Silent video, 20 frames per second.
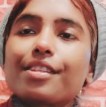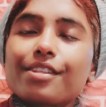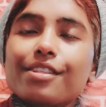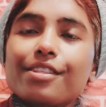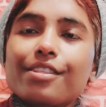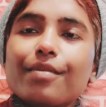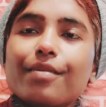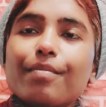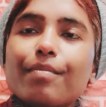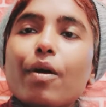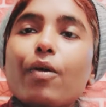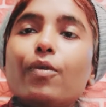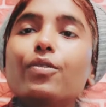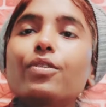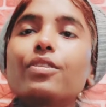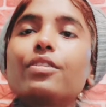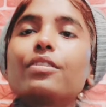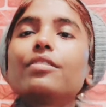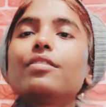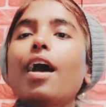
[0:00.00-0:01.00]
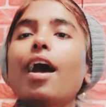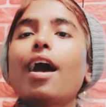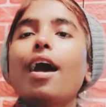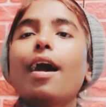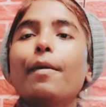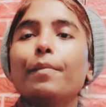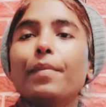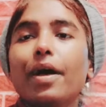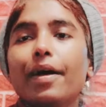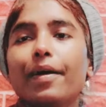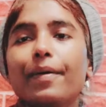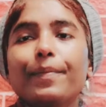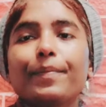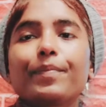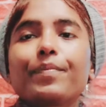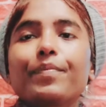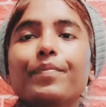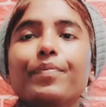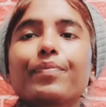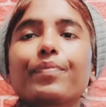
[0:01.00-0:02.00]
about the ama.
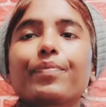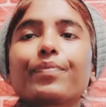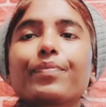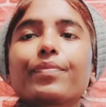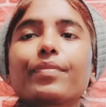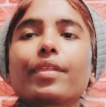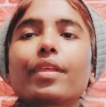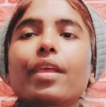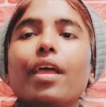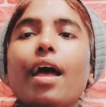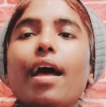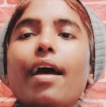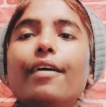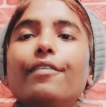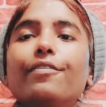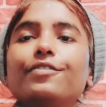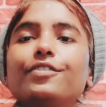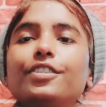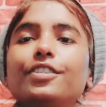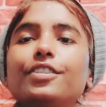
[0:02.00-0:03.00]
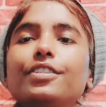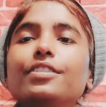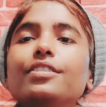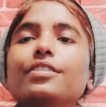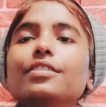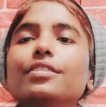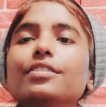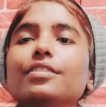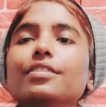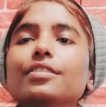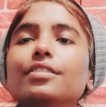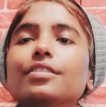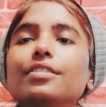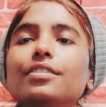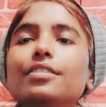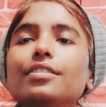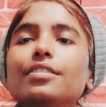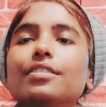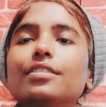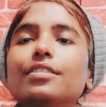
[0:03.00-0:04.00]
After
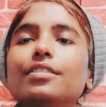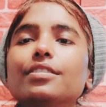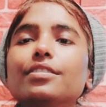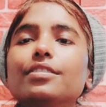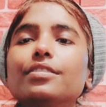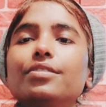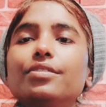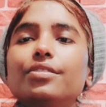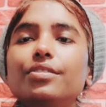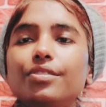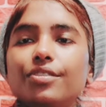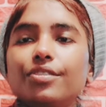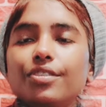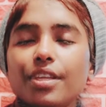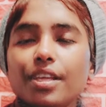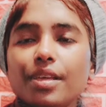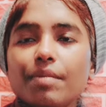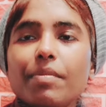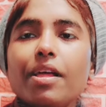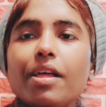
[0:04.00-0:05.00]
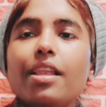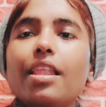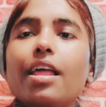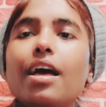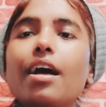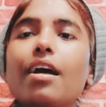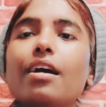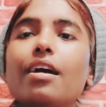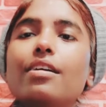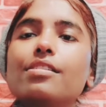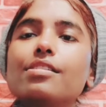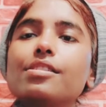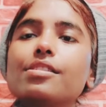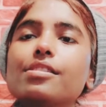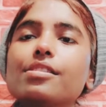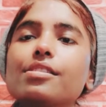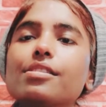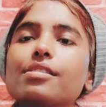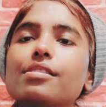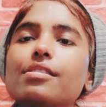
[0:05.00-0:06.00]
3
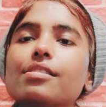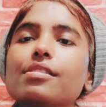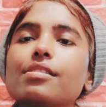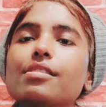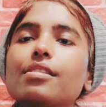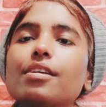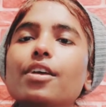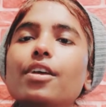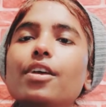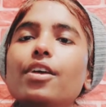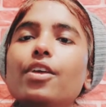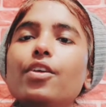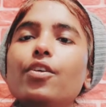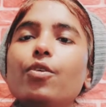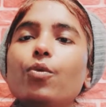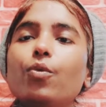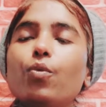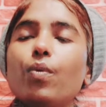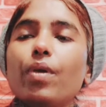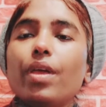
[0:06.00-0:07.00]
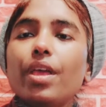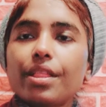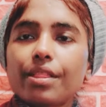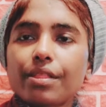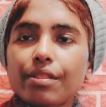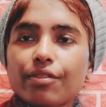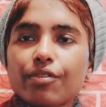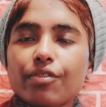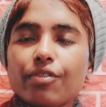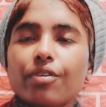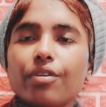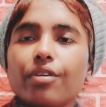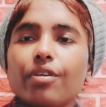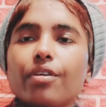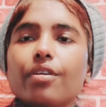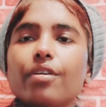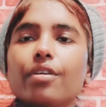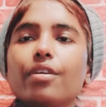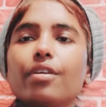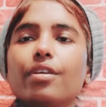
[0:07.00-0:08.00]
malas, your waist
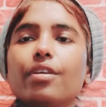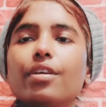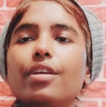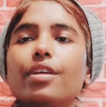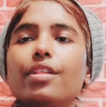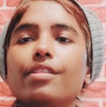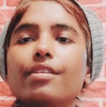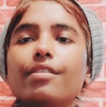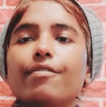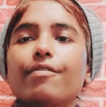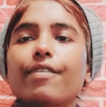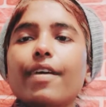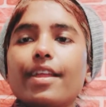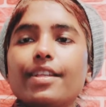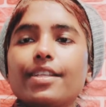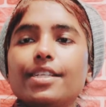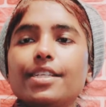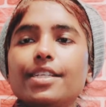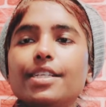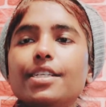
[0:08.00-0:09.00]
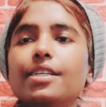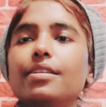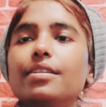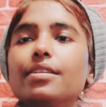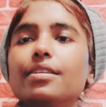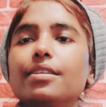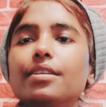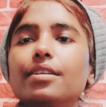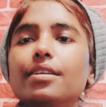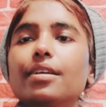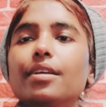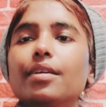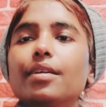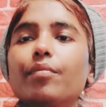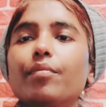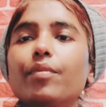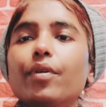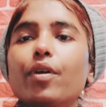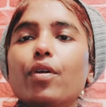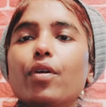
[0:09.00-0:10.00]
is affected
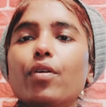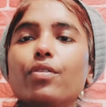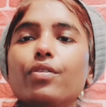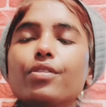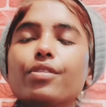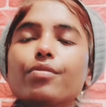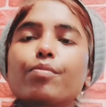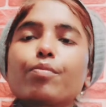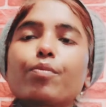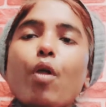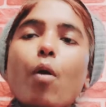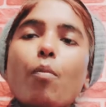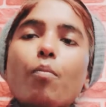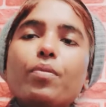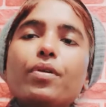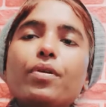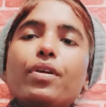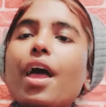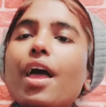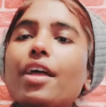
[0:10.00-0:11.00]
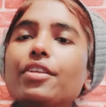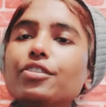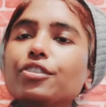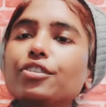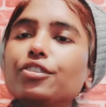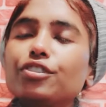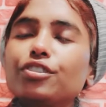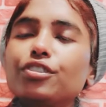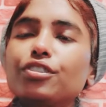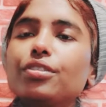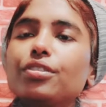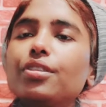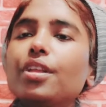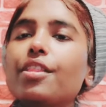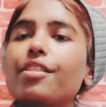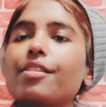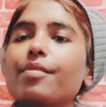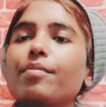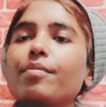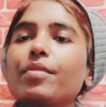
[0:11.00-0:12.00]
because proper digestion,
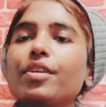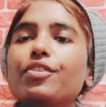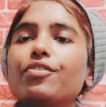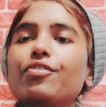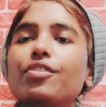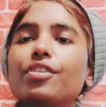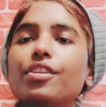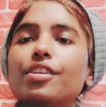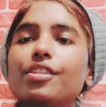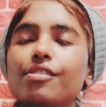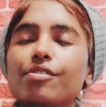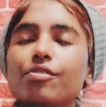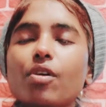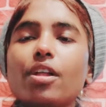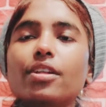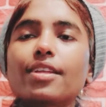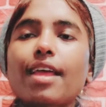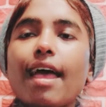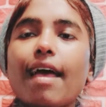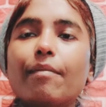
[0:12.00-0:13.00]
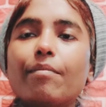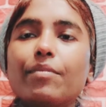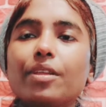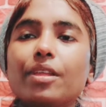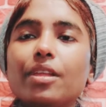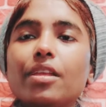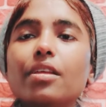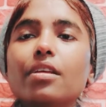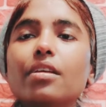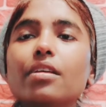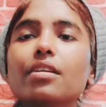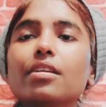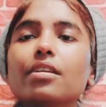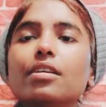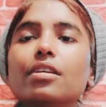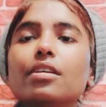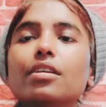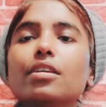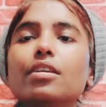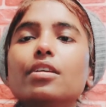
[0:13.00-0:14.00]
assimilation is not happening.
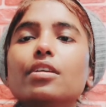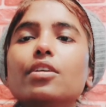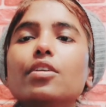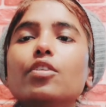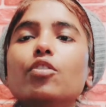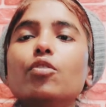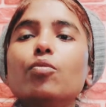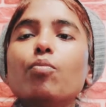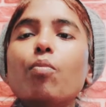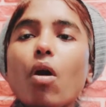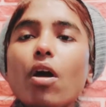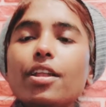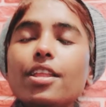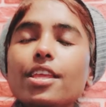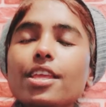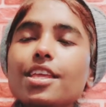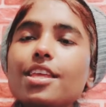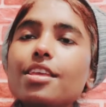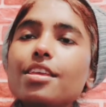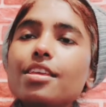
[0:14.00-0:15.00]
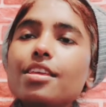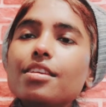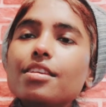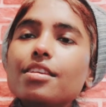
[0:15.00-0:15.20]
Your body